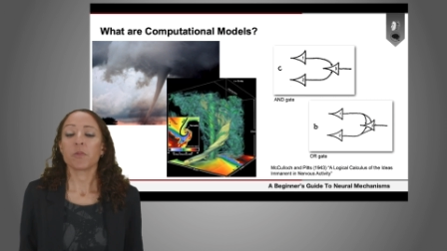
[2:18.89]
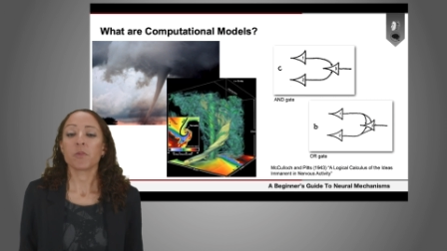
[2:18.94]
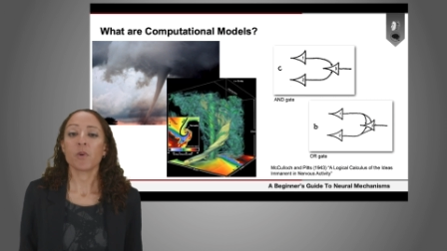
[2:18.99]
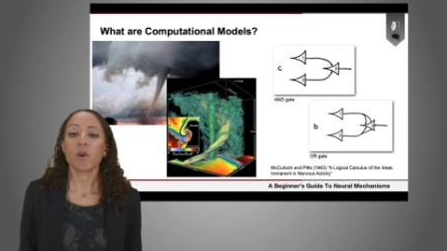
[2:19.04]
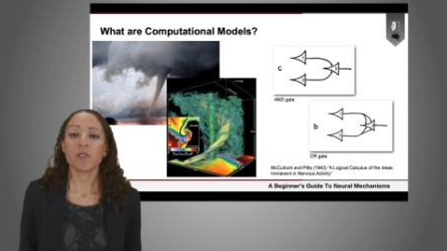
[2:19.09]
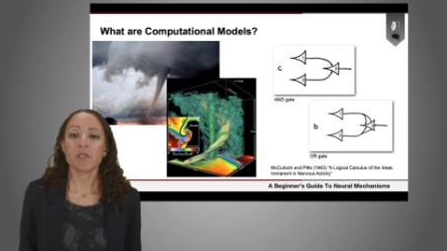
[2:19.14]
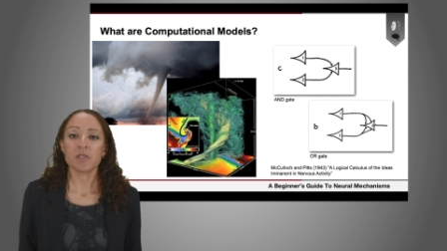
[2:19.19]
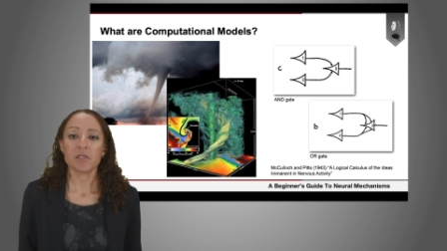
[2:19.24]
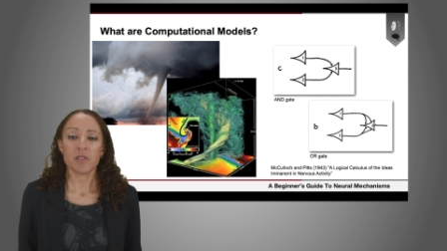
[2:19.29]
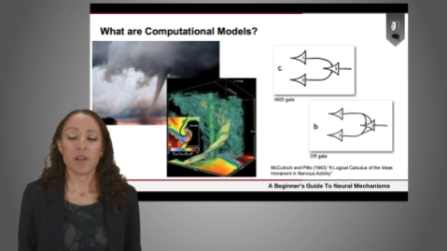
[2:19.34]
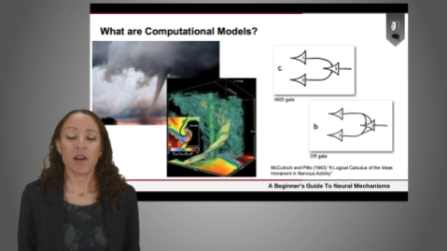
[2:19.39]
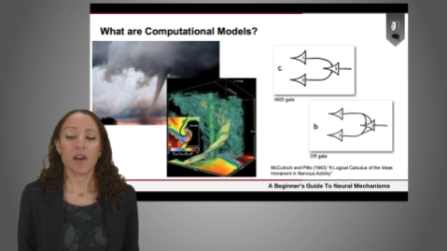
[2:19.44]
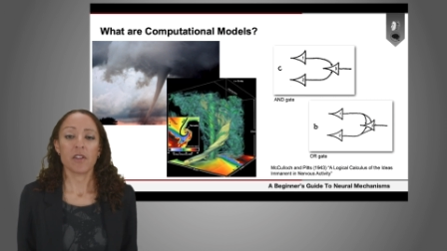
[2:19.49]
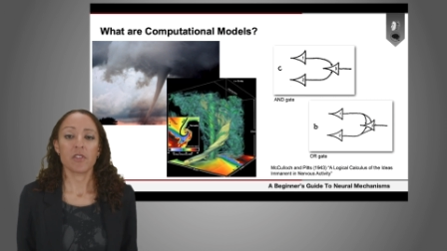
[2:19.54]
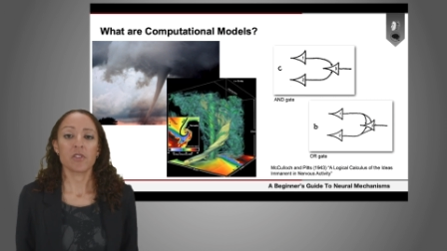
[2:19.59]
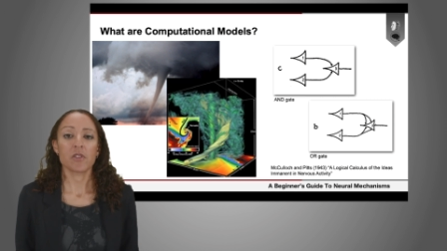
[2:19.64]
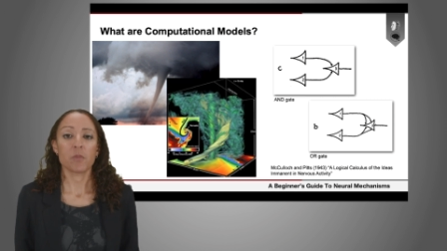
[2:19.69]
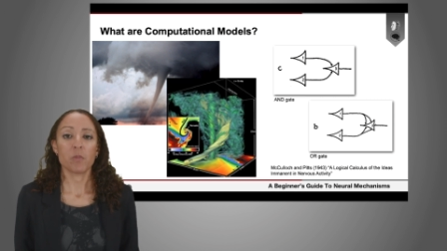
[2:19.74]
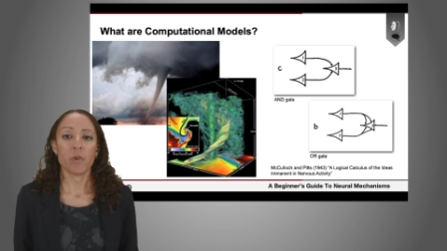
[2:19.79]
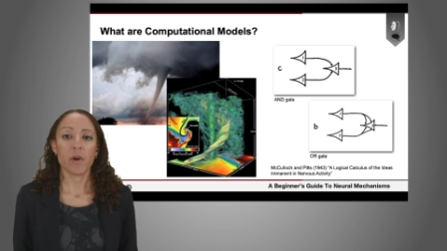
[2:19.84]
was
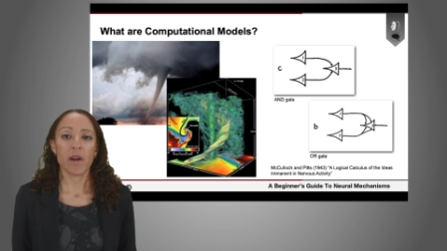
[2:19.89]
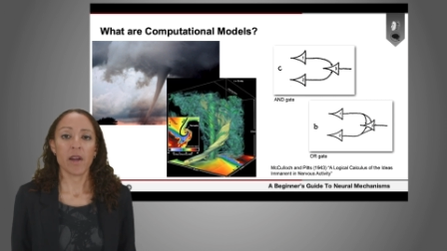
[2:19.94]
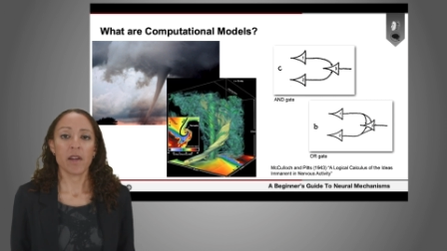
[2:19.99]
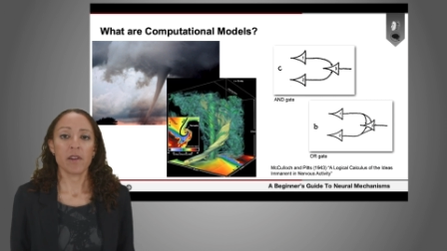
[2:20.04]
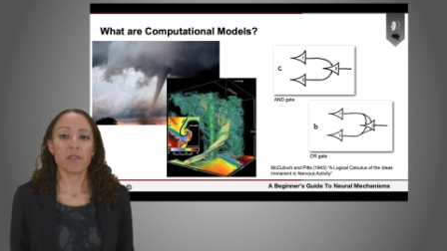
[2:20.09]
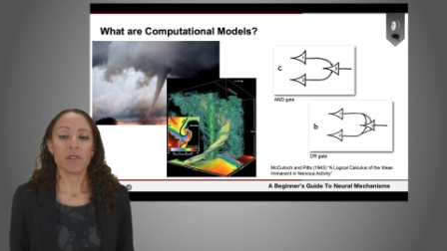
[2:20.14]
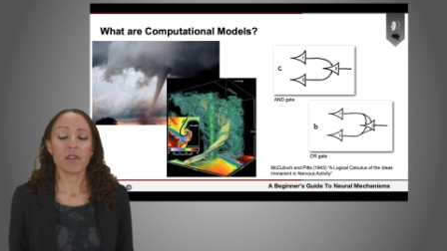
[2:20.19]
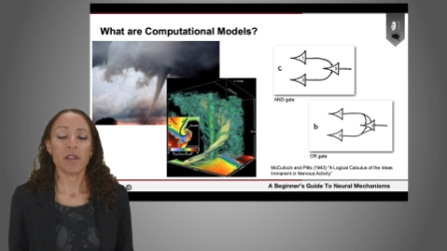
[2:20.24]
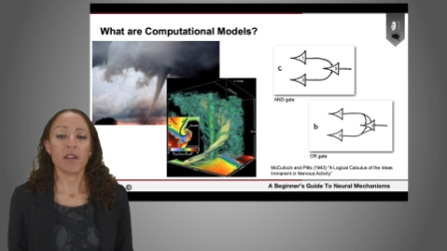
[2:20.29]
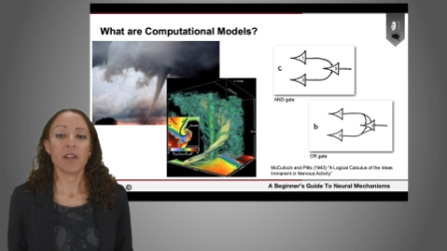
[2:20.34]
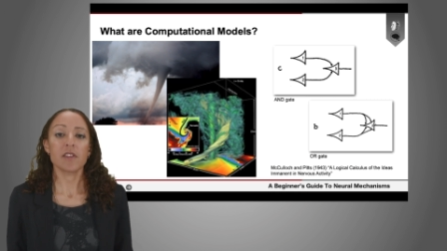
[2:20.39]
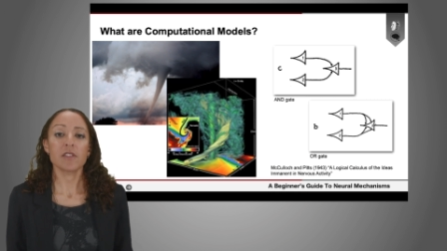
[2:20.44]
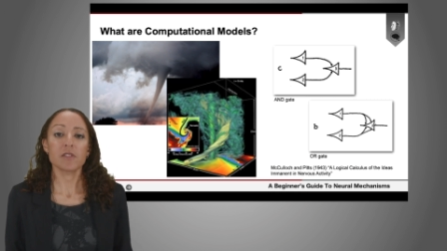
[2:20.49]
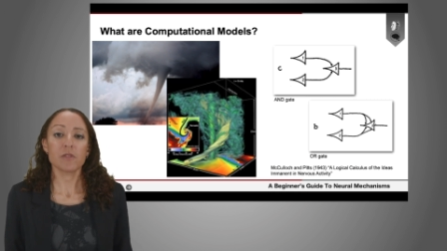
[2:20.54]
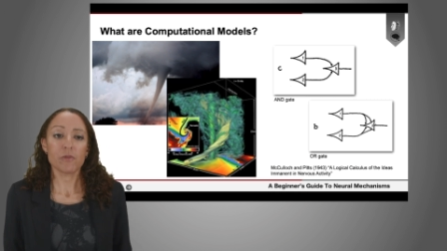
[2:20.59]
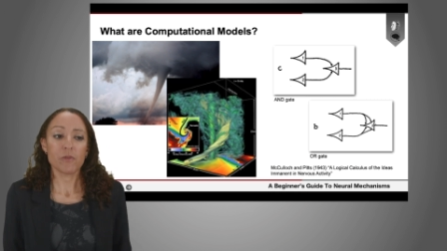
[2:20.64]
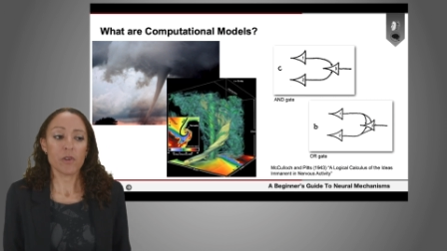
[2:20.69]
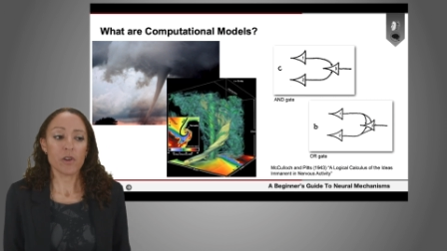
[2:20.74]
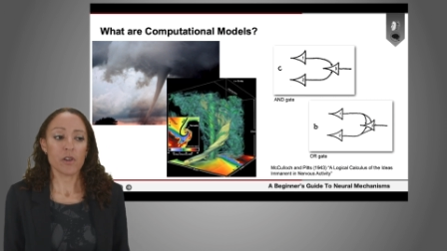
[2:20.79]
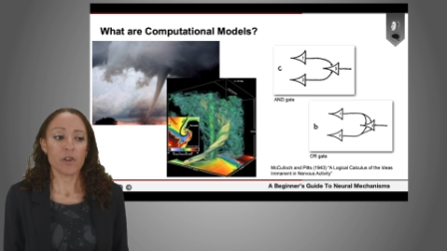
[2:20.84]
that the brain
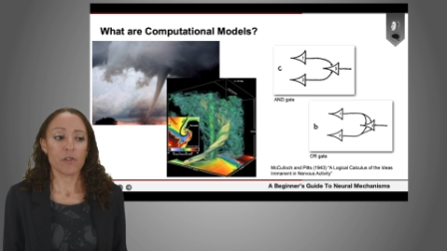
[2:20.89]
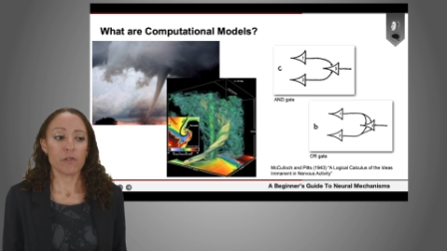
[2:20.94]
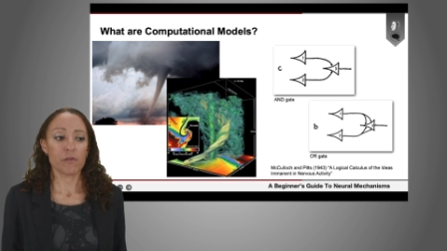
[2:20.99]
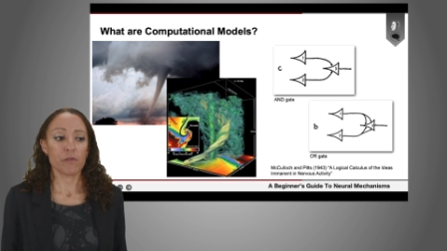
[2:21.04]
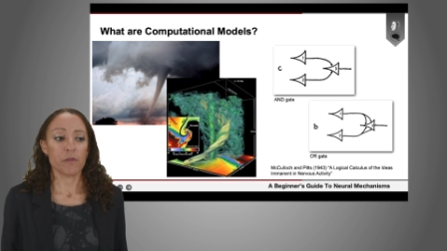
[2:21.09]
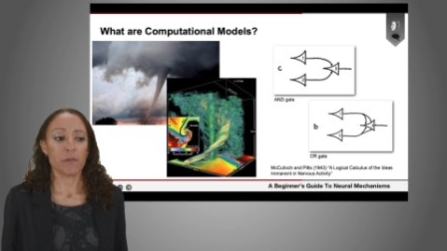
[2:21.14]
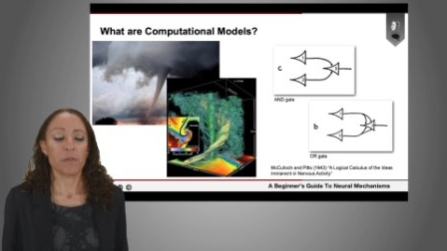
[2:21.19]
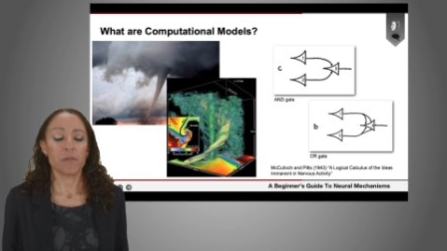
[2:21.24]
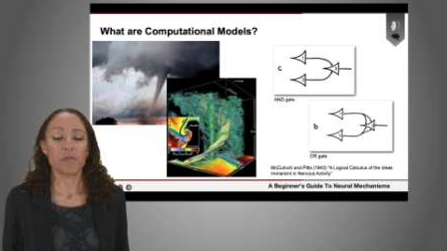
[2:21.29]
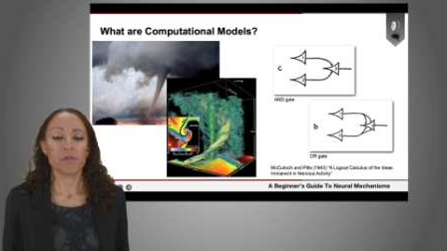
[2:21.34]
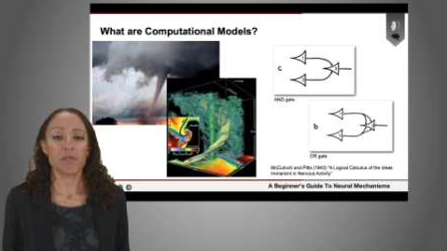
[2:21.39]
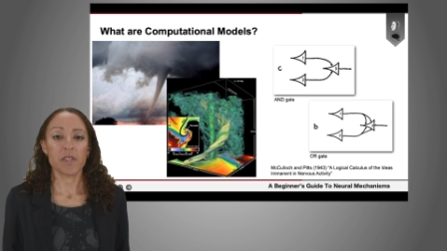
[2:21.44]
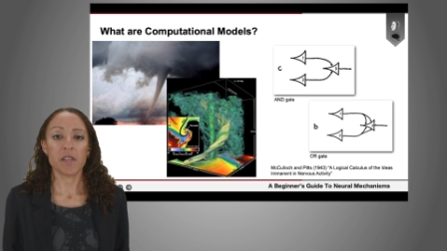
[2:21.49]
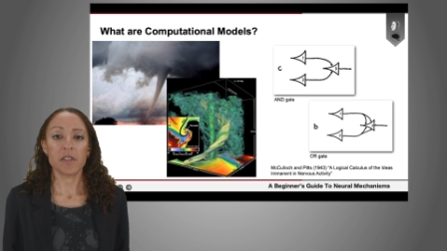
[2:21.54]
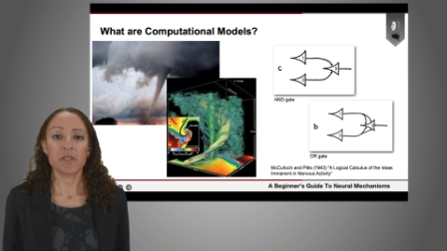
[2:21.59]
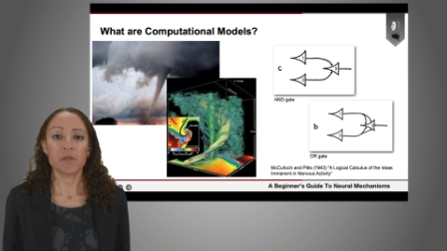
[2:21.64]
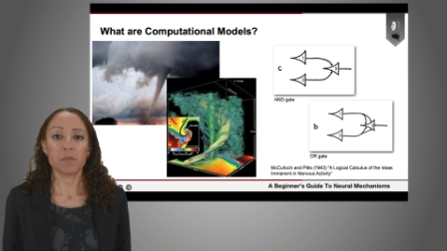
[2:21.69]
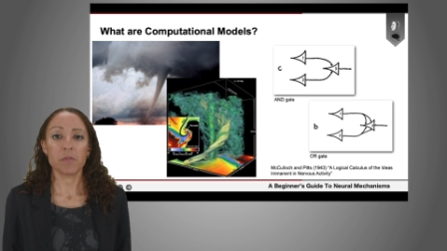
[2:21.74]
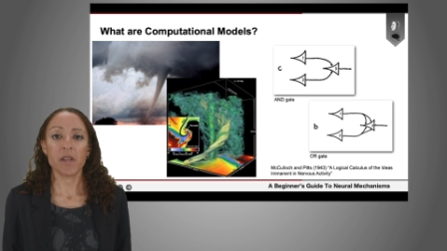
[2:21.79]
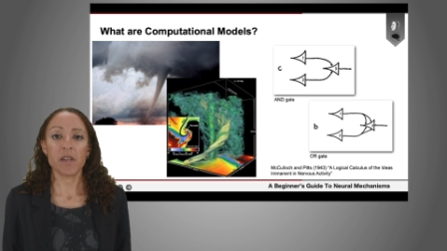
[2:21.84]
is full of
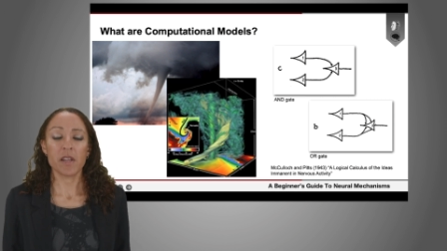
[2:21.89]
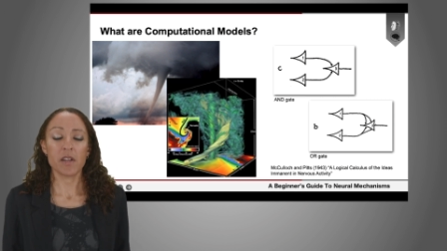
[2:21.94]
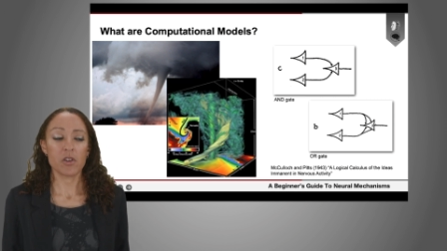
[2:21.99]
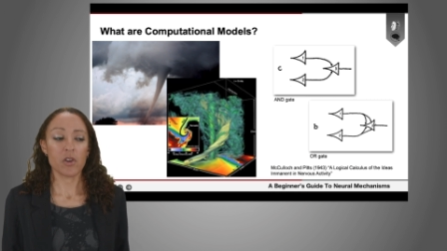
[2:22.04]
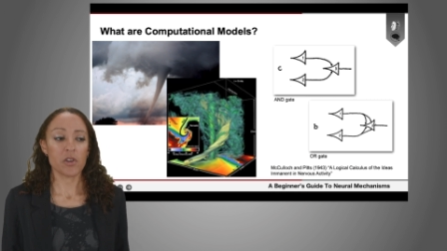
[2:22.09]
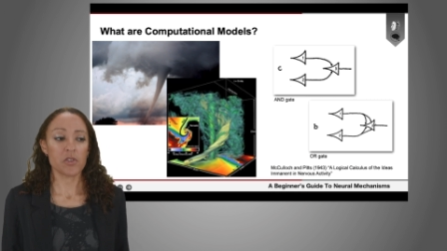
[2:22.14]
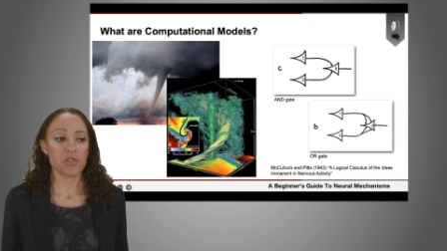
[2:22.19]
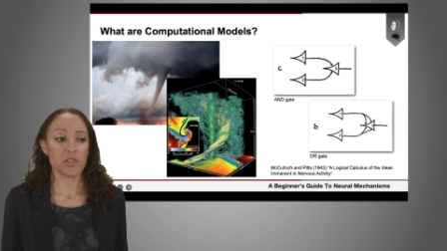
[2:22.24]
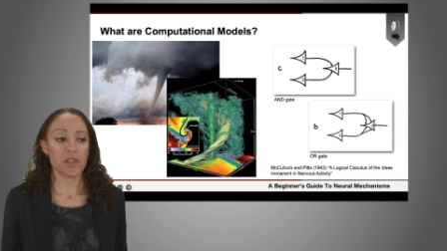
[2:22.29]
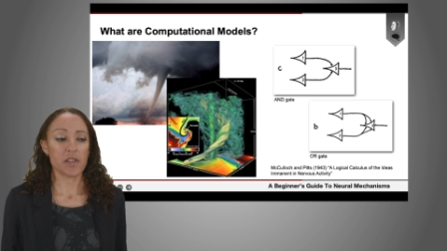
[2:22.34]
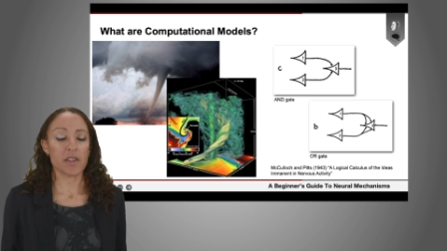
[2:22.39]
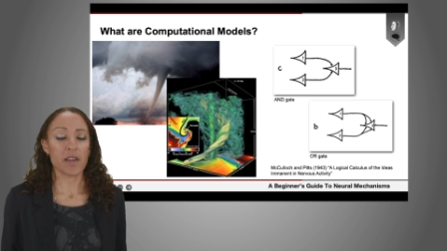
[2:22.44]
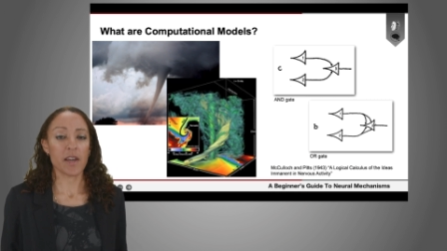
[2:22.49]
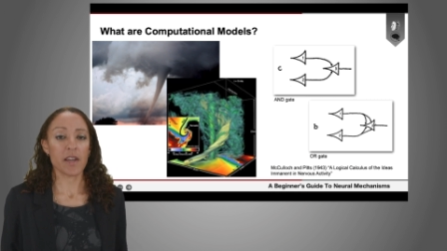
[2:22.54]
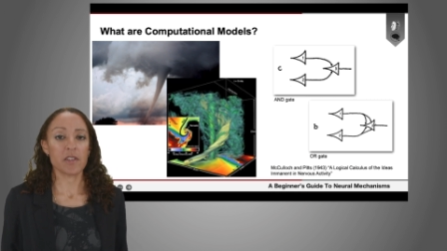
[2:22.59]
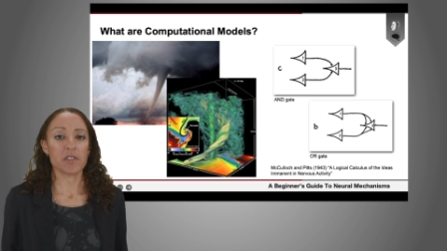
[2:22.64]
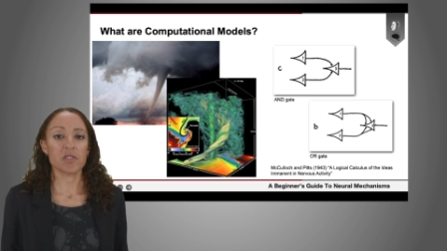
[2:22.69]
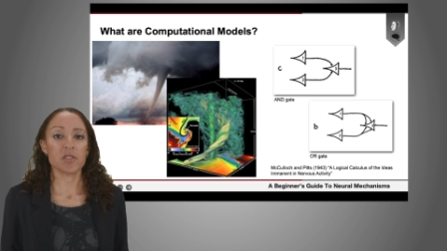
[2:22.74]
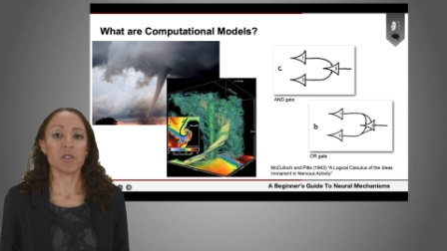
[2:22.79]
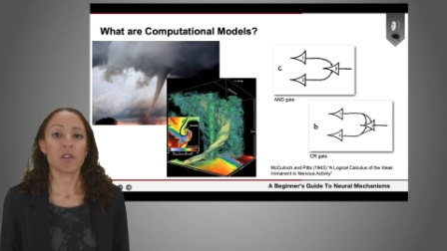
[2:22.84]
these mini logic
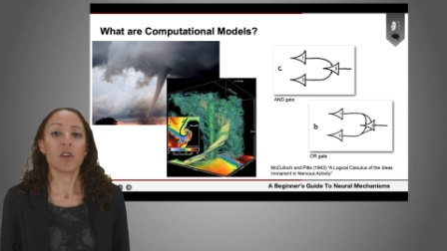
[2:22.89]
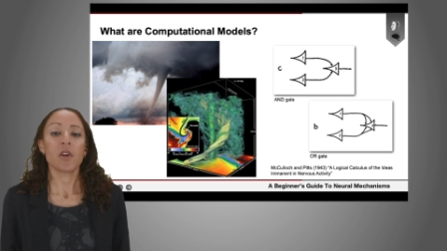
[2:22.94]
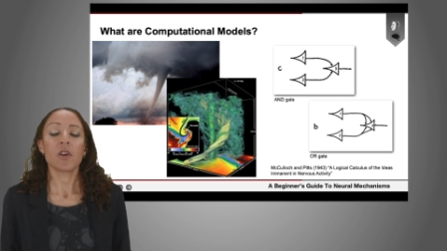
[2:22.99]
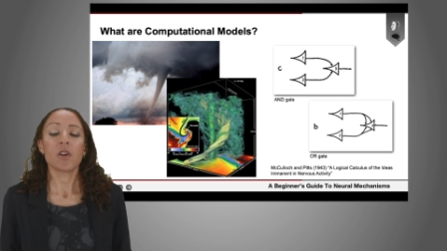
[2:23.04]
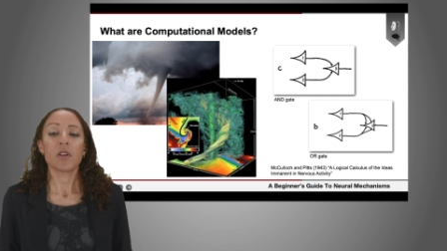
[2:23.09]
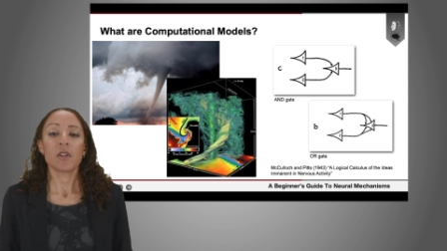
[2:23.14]
gates